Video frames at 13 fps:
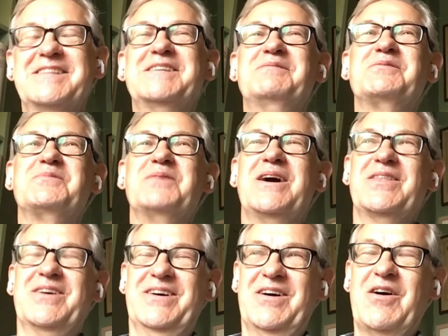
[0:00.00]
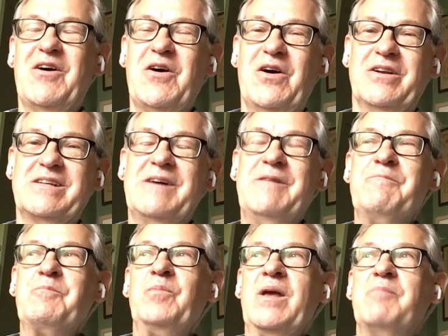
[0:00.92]
seemed rather odd.
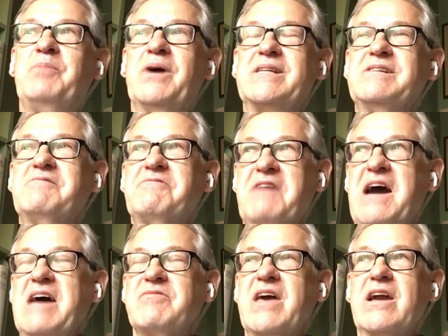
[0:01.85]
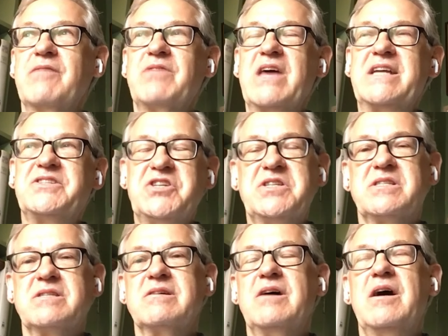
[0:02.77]
But in fact, they they
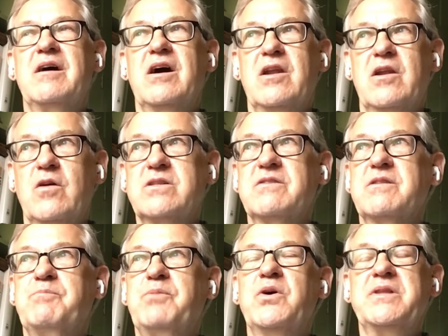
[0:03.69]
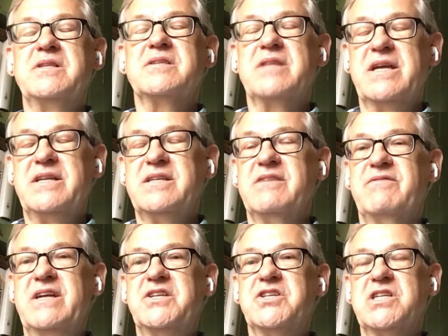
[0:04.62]
did uh, a lot of the points they did
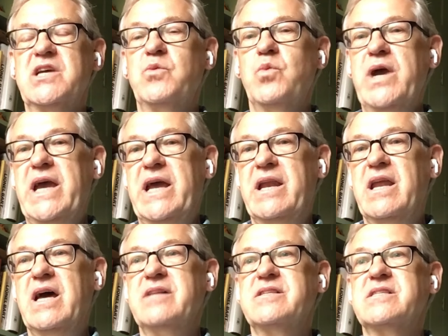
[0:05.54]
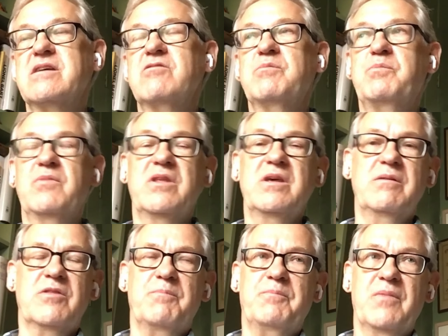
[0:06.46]
eventually win, and so the
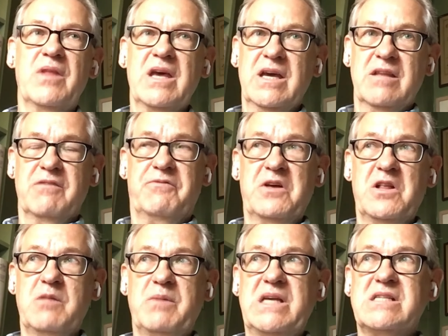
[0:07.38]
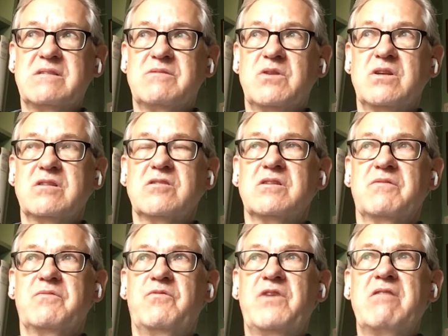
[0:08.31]
the, the the film is sort
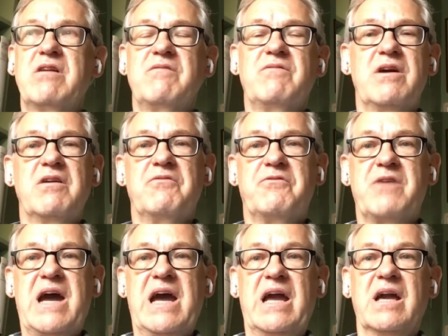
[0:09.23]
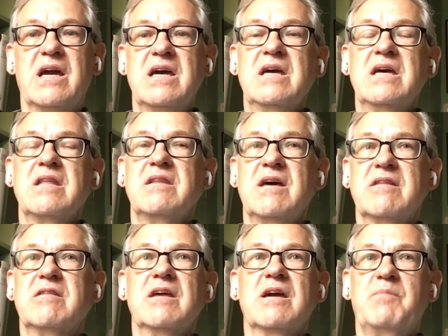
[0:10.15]
of very, very frank. The
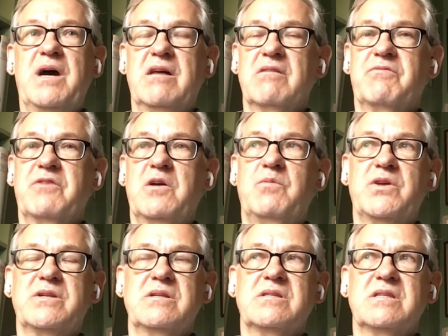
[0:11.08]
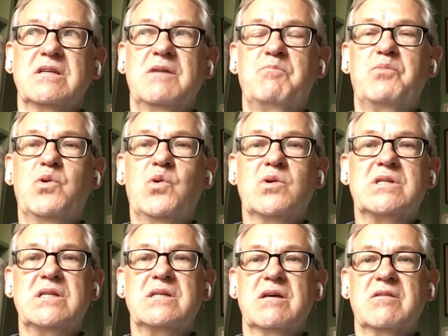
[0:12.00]
other thing about the film that is
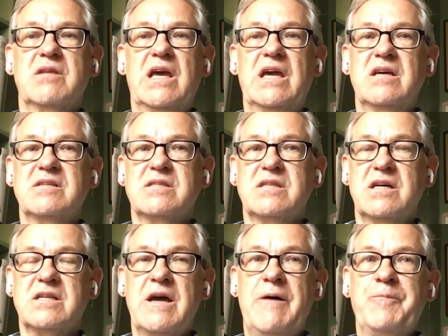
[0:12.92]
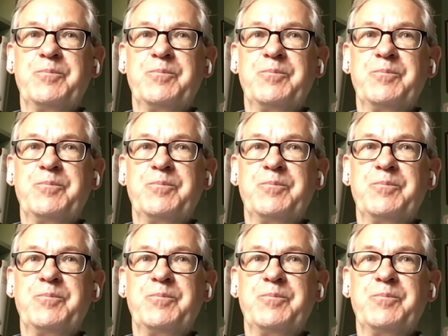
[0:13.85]
important, I think, is that